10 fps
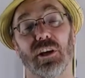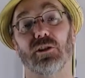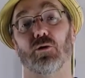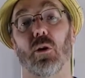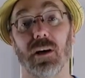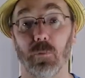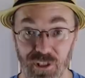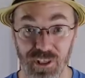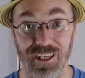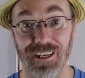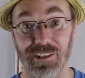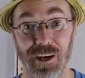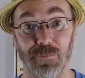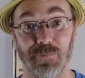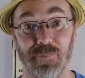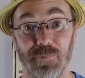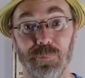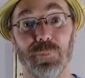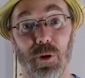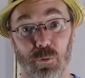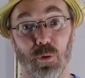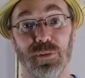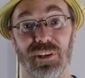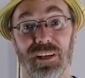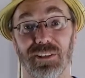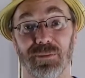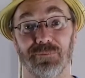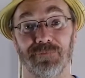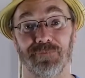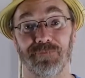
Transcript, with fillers: stay strong, and we'll see you next time on Room 6.